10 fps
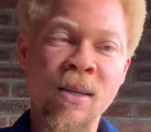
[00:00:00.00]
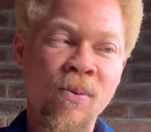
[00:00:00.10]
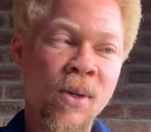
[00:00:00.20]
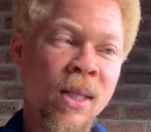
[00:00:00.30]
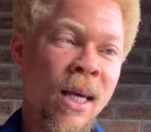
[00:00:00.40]

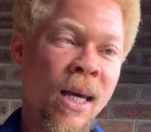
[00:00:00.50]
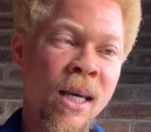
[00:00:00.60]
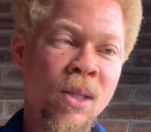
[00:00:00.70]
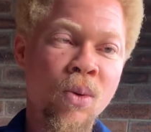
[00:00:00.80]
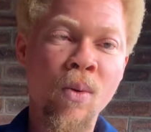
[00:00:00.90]
If we say
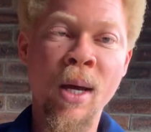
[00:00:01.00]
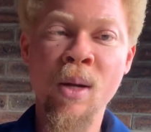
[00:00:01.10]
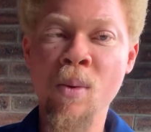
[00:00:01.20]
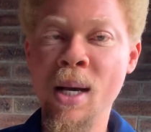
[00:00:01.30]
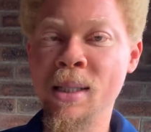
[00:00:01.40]
a
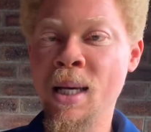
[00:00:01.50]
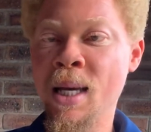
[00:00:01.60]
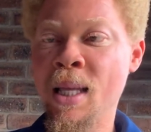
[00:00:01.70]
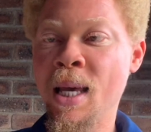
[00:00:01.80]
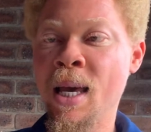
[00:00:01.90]
squared, we are
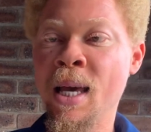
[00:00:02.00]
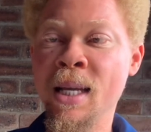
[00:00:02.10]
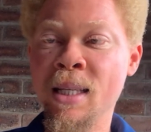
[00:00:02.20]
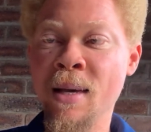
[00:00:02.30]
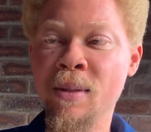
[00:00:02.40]
saying a
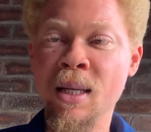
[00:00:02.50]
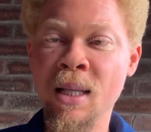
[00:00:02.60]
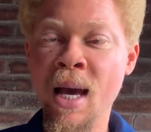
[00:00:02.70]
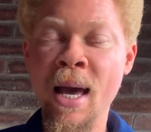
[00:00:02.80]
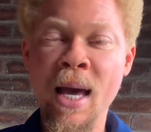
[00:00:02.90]
times a.
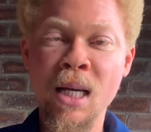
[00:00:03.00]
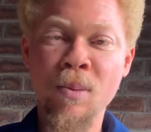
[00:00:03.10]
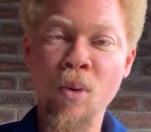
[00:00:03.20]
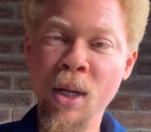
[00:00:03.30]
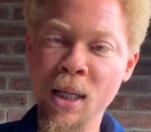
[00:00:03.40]
They are
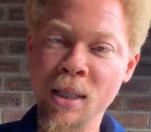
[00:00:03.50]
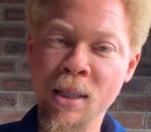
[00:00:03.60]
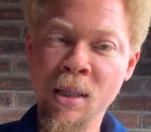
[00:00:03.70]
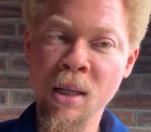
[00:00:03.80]
exponents.